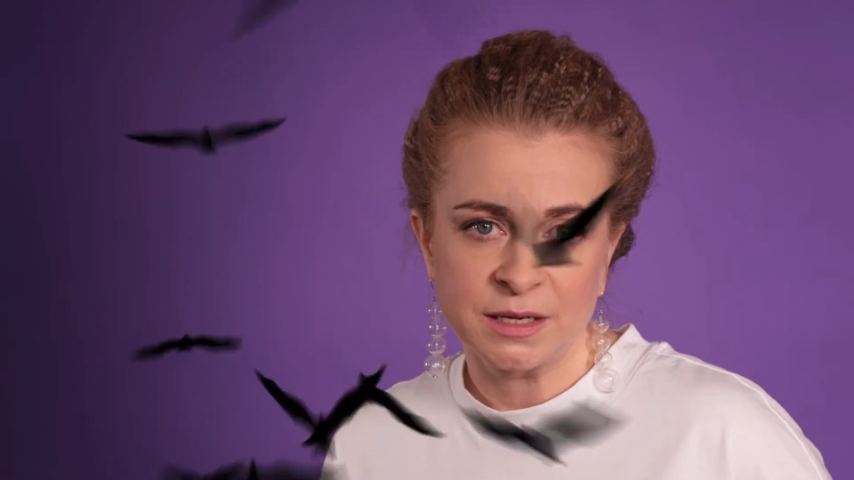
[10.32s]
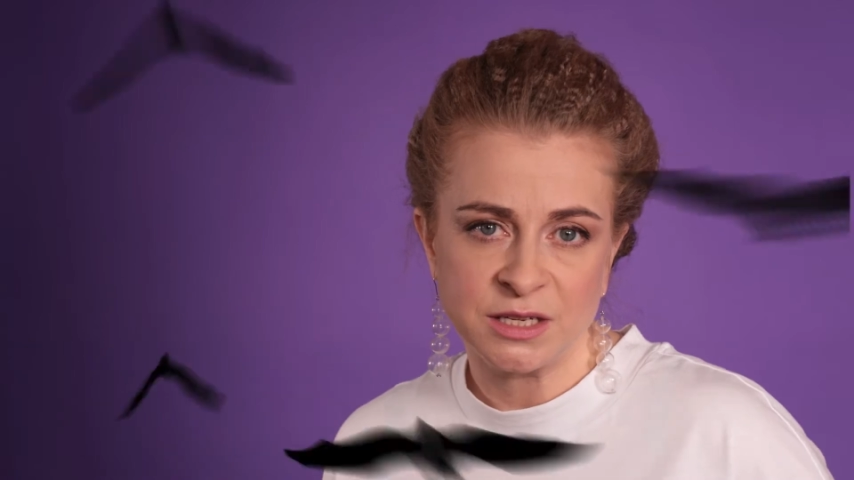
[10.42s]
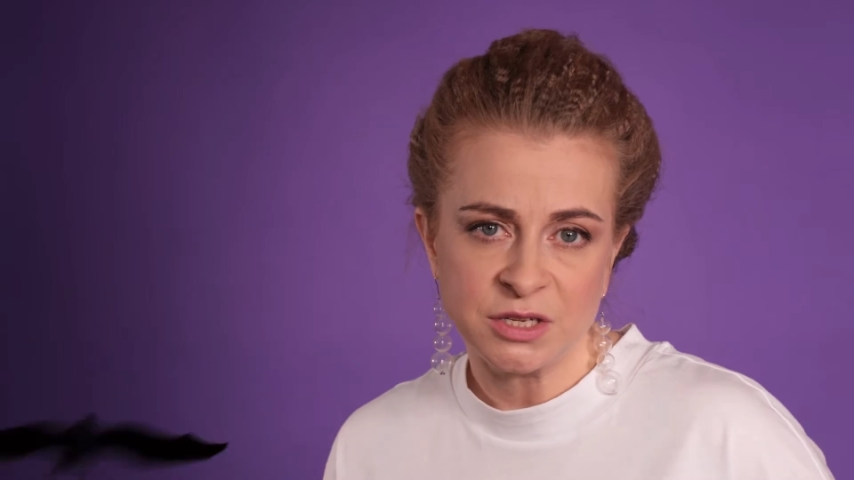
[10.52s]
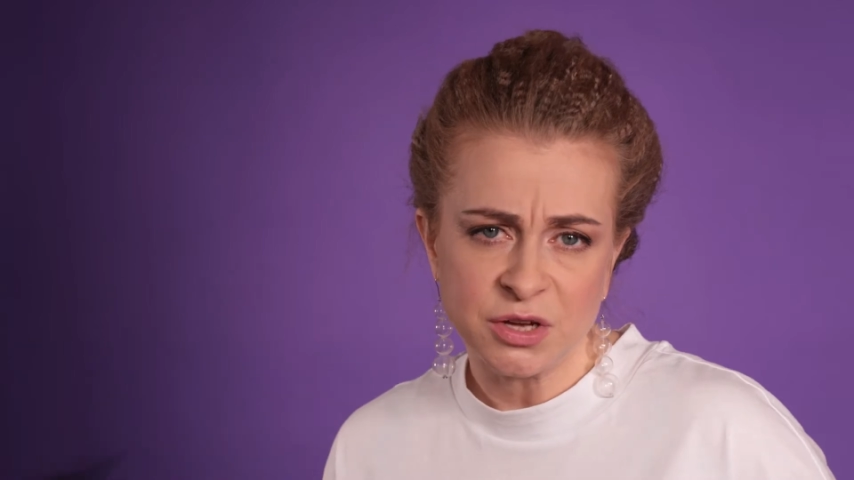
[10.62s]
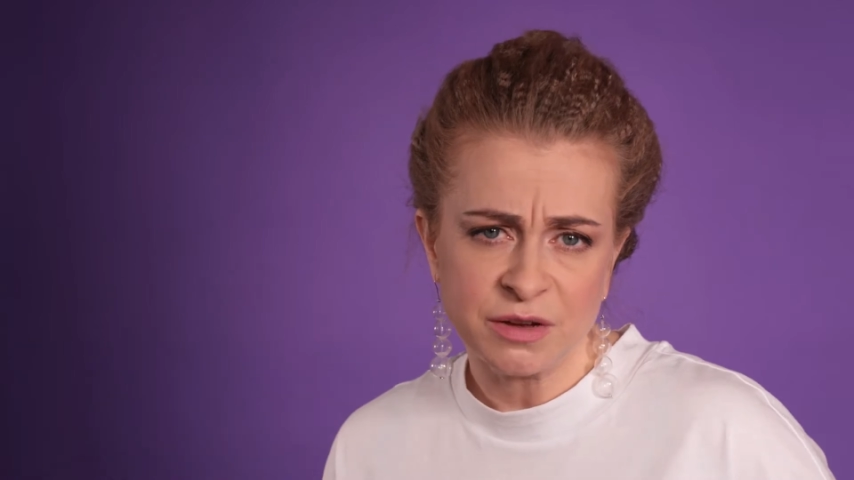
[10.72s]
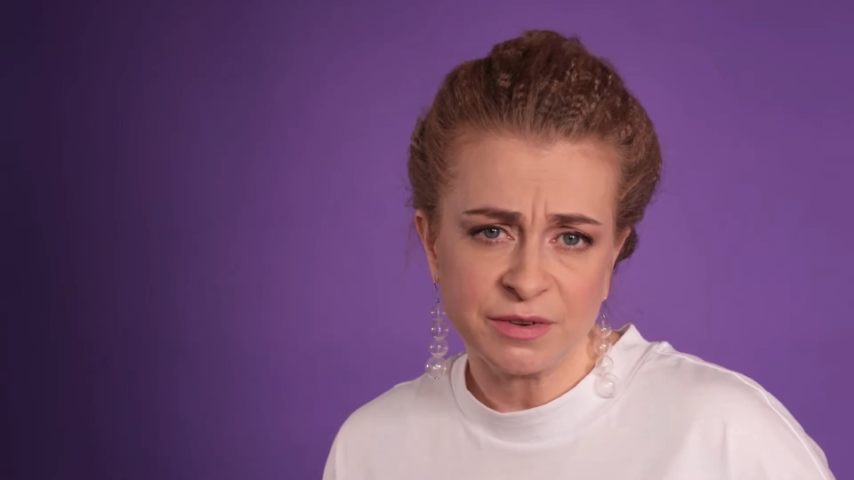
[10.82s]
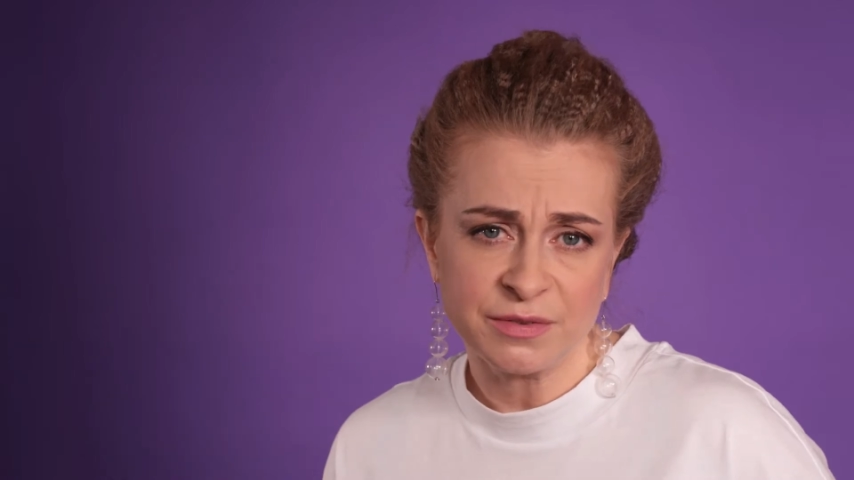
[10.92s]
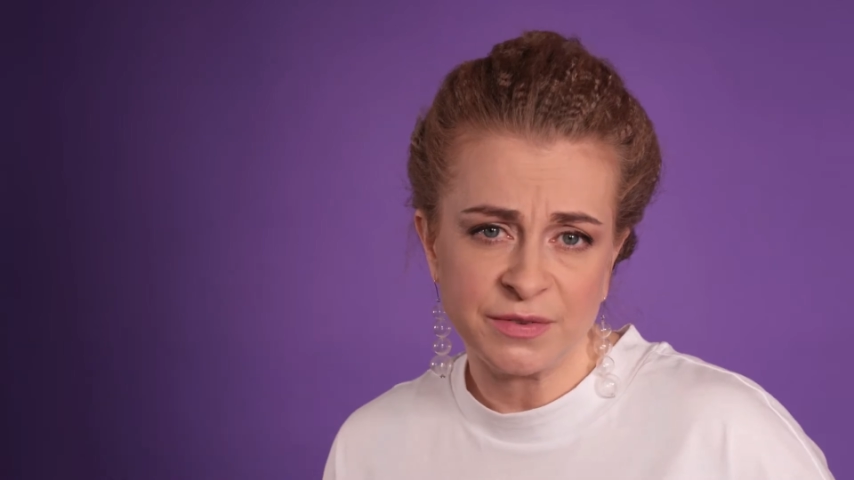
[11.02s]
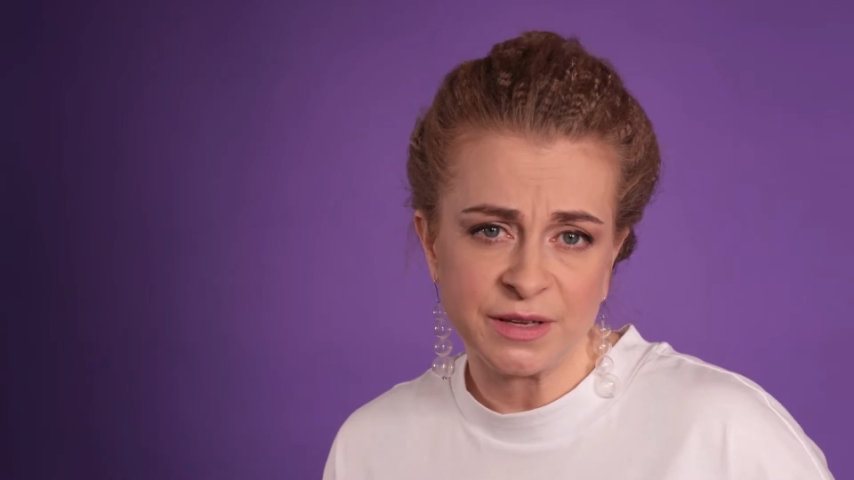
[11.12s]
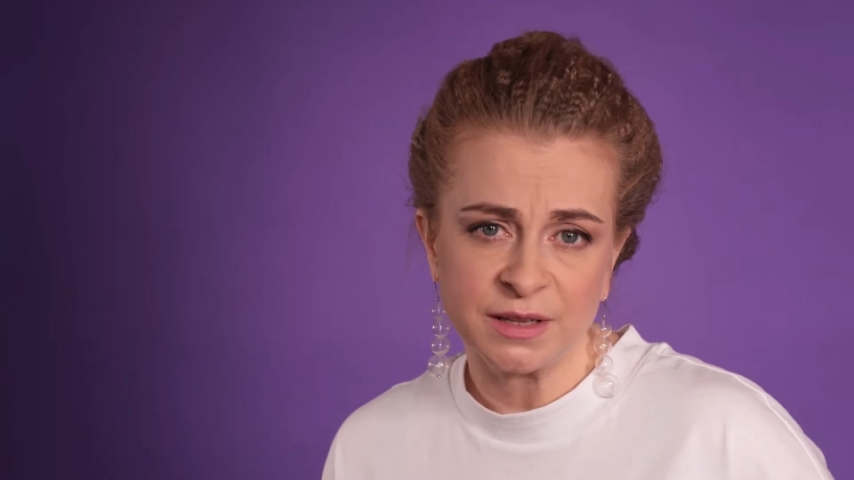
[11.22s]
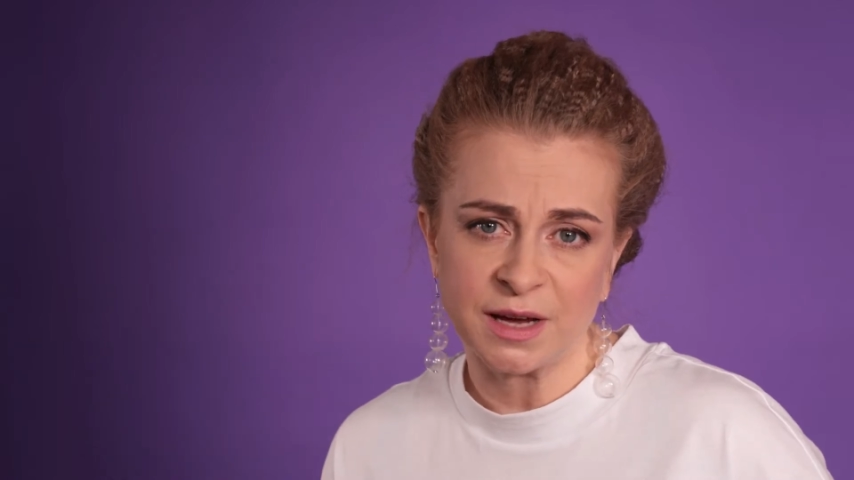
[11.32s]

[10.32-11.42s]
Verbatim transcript: Did you ever feel